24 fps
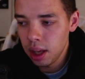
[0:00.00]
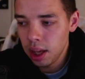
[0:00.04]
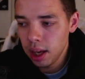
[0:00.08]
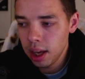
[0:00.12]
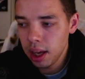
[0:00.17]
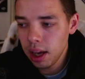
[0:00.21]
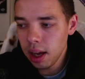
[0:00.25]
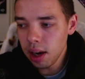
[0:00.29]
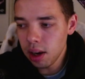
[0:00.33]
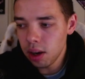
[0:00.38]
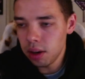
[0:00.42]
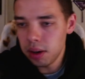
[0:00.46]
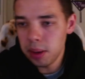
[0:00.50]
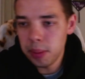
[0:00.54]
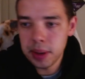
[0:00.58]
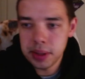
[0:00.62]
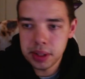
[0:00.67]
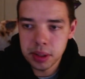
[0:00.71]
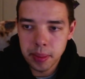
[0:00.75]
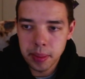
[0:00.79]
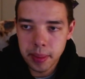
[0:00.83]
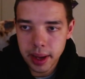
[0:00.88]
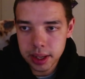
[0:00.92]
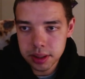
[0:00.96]
Kind of all depends
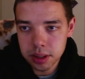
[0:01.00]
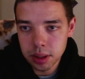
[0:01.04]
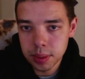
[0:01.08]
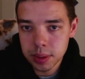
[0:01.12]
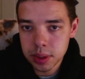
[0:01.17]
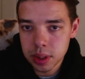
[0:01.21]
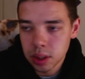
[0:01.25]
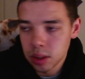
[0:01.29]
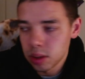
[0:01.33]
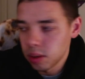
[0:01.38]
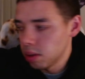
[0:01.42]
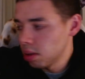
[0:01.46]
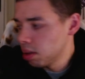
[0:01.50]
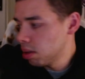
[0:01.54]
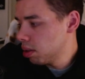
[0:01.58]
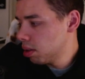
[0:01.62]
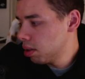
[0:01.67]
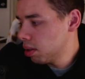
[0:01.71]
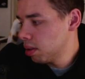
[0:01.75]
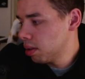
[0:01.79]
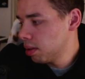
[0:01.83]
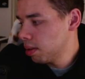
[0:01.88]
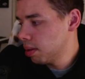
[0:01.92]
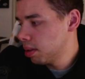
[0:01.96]
on matchups too.
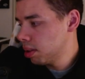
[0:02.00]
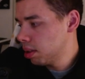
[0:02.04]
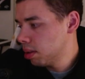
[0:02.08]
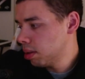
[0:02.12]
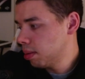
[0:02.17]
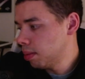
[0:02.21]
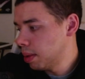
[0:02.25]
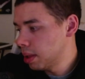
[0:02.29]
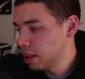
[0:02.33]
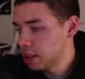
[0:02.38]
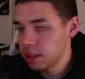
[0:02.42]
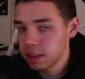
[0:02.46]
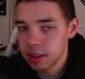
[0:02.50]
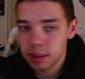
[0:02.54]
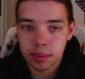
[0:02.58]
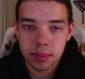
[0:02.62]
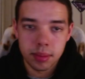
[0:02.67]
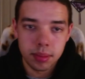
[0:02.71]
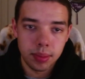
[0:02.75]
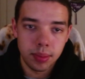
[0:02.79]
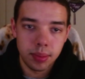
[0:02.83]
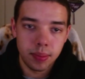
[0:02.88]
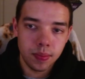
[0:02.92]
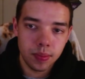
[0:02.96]
In some
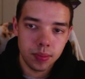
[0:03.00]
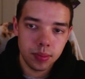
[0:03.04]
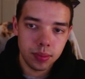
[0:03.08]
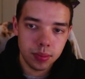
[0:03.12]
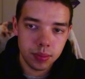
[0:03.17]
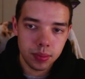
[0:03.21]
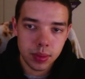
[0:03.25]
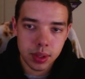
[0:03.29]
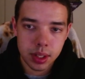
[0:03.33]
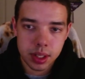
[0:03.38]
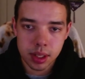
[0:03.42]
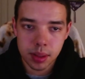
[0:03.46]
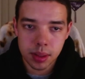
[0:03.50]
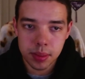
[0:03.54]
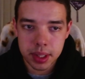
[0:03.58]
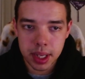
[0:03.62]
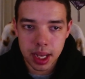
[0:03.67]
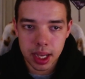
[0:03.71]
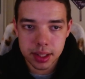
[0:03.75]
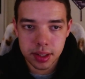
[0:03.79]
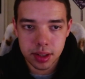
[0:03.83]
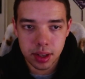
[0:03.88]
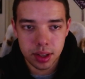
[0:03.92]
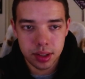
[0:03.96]

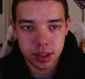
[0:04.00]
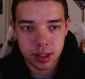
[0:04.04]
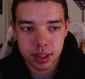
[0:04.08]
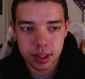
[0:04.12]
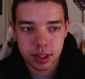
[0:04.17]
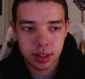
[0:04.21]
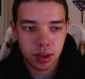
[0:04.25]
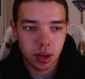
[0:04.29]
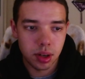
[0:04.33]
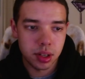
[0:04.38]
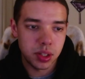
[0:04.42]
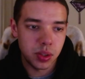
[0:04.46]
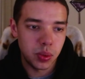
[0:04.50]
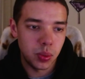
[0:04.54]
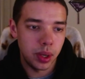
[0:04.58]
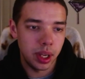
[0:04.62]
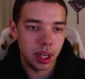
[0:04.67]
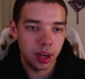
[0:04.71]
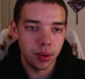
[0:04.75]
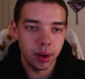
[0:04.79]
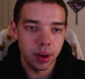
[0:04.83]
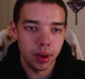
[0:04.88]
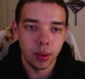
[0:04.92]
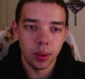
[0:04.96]
decks you can just start swinging
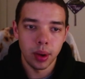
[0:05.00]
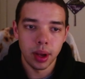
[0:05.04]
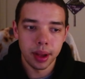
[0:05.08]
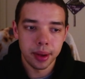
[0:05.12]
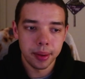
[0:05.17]
right away.